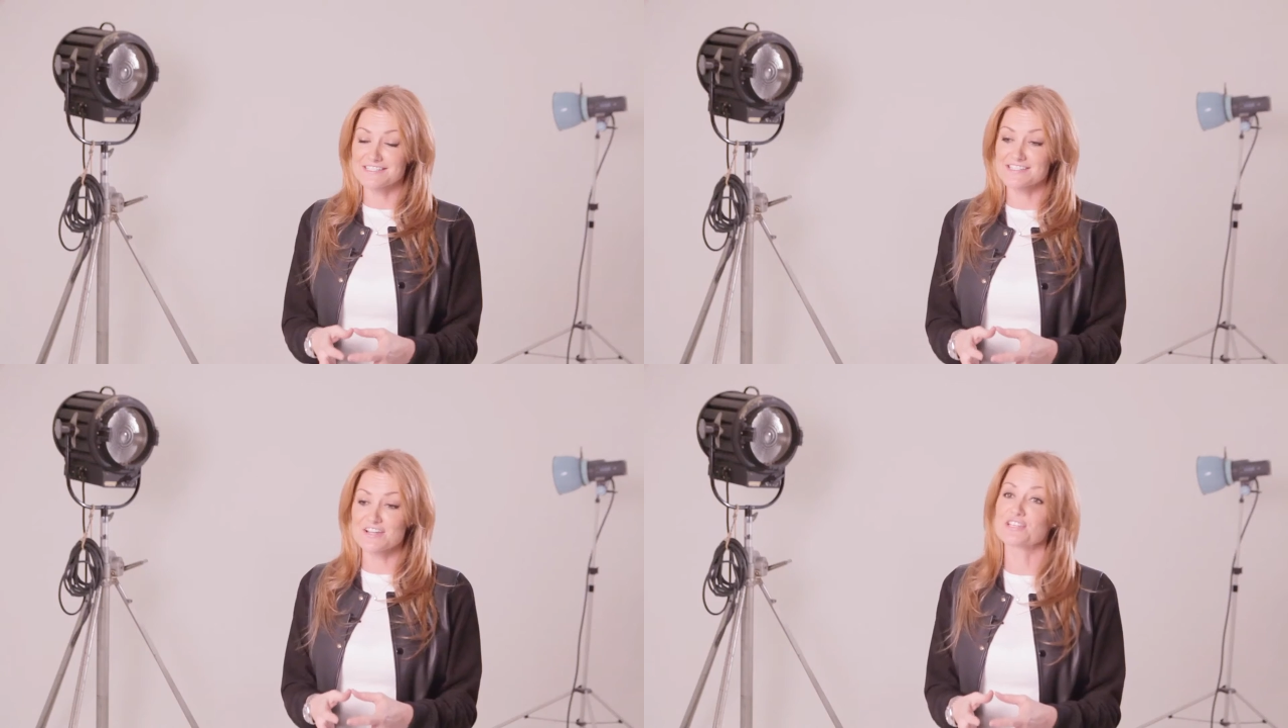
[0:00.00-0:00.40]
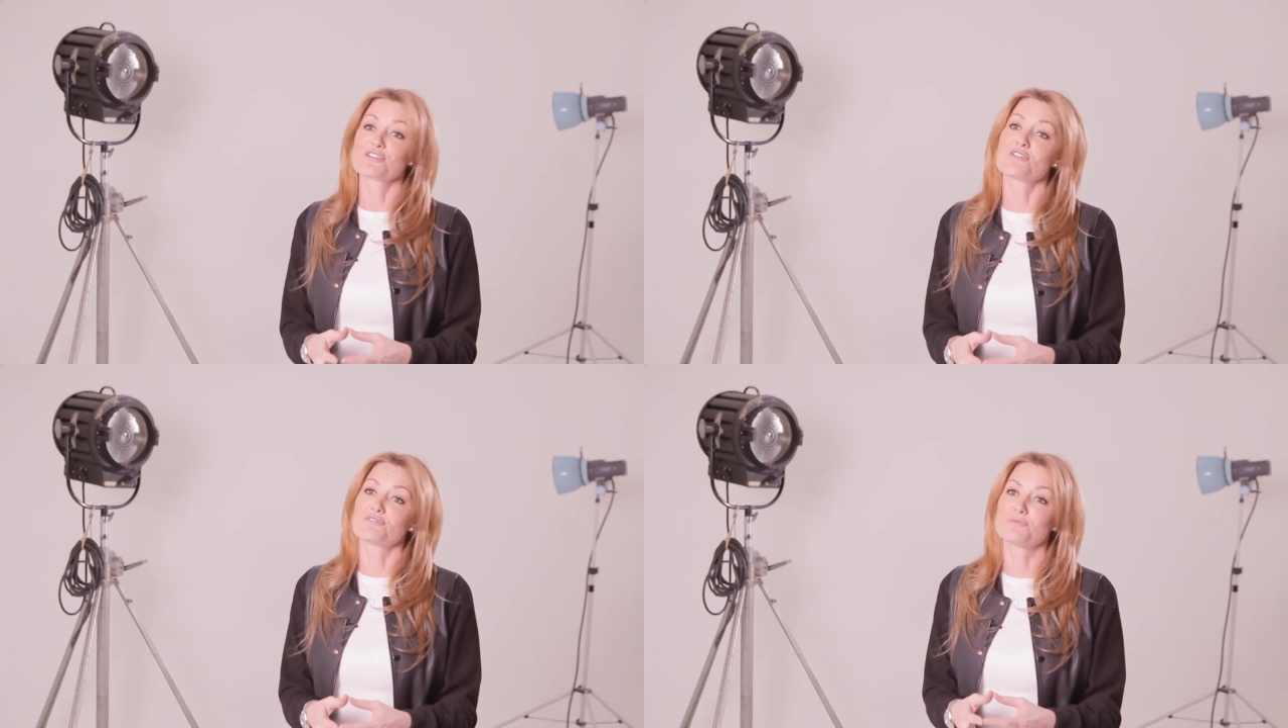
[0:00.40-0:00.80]
decided
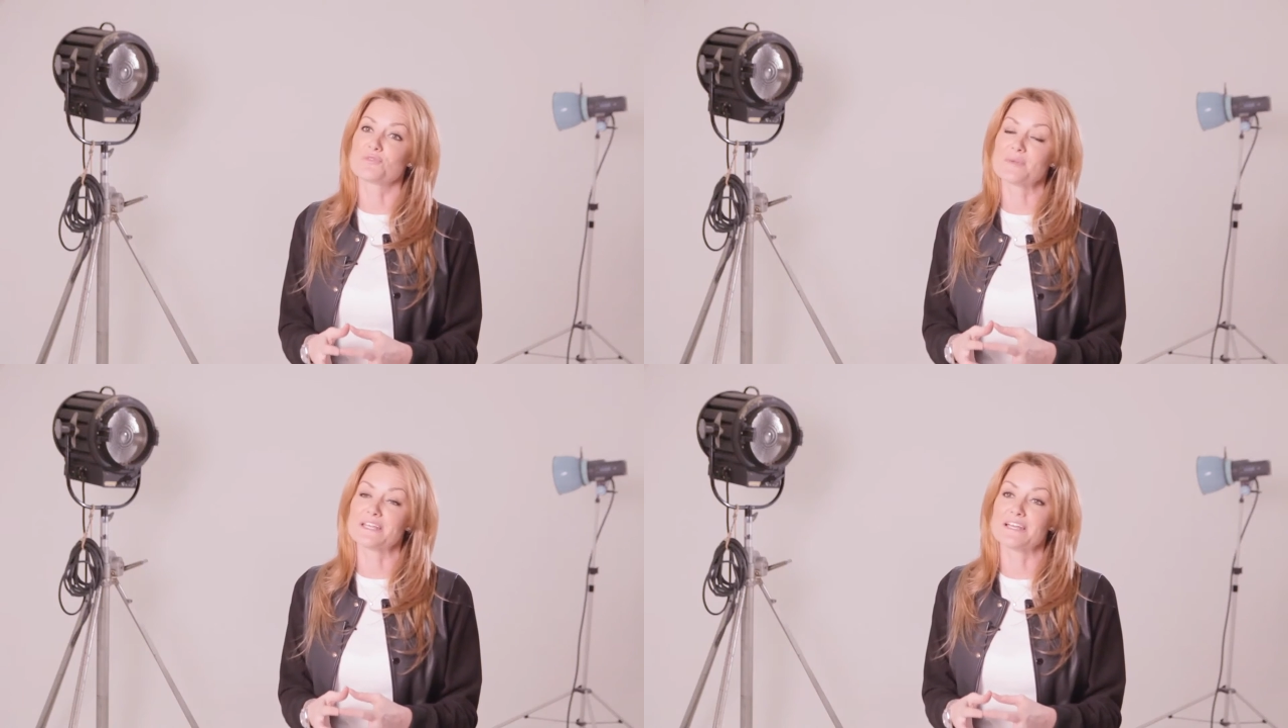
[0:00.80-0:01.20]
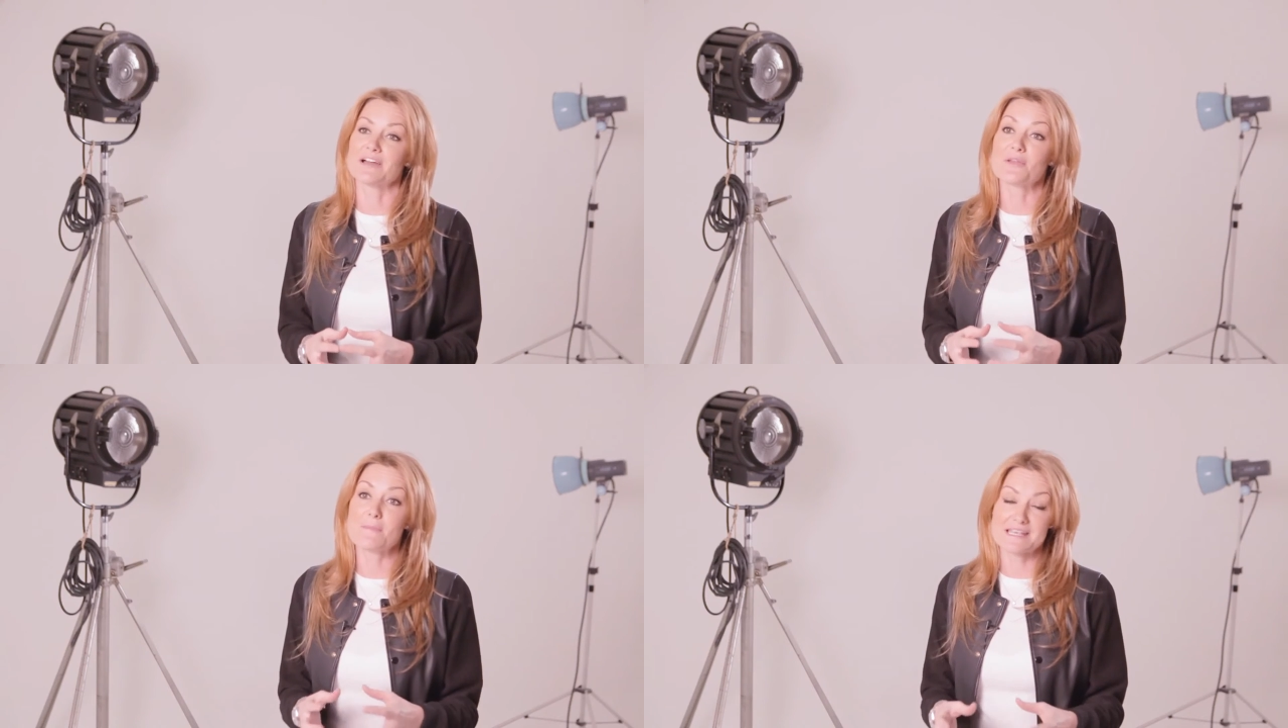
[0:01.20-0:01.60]
coral would be
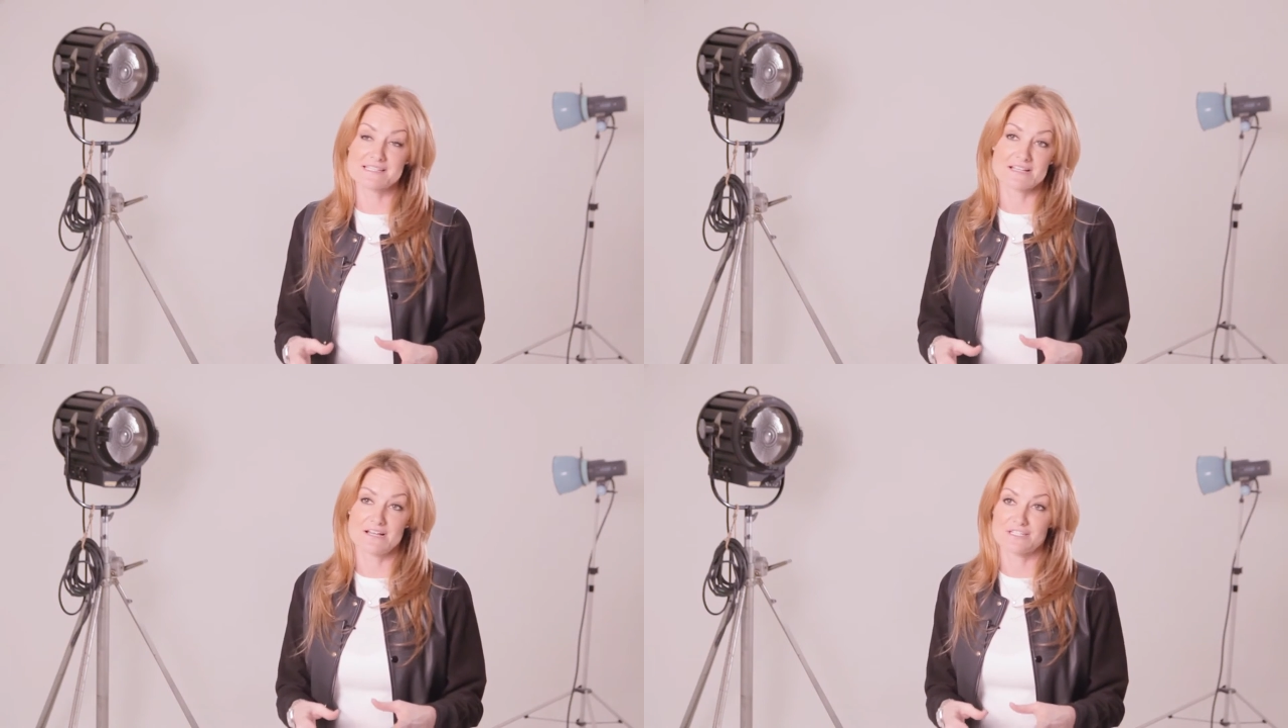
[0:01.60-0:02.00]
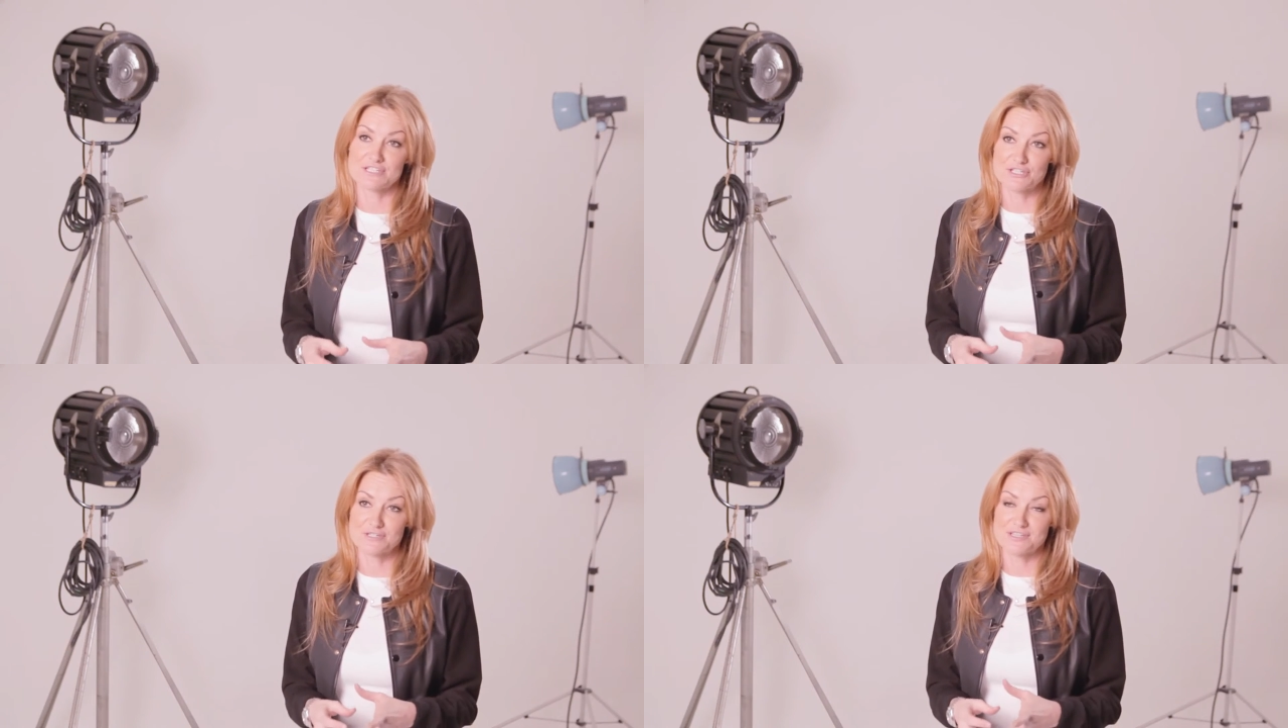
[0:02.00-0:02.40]
an amazing colour
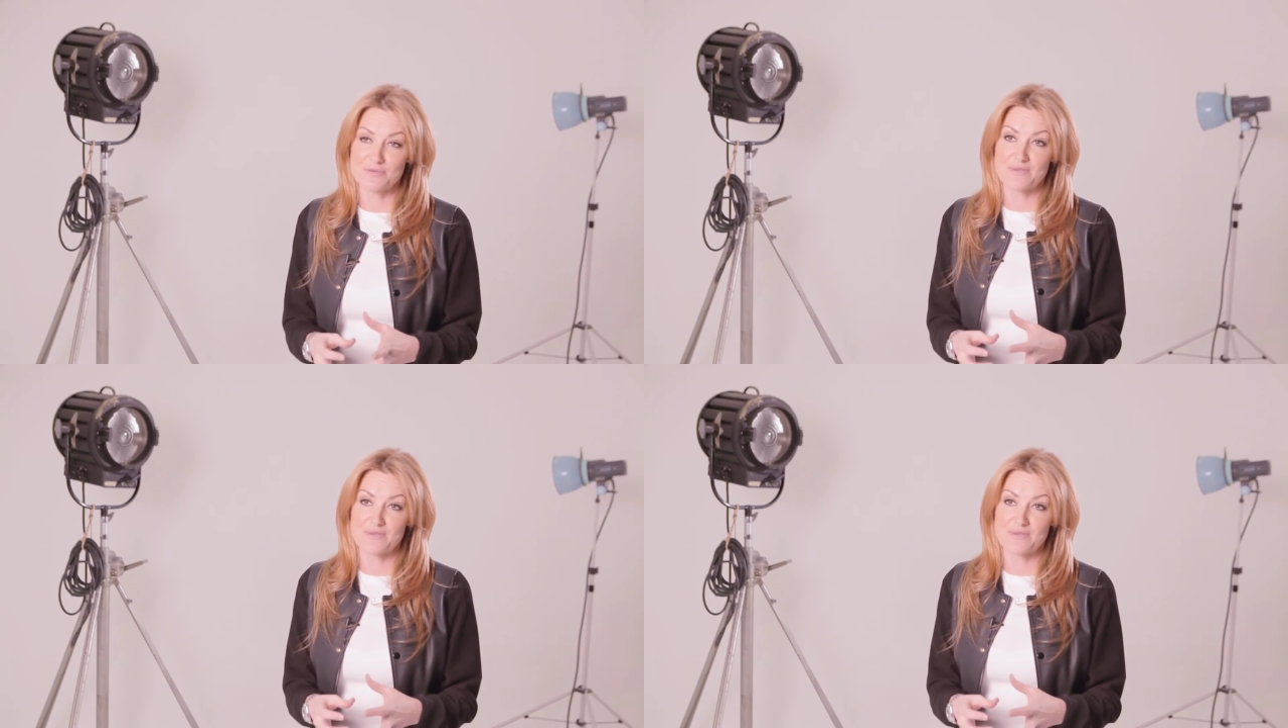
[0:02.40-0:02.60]
to use in the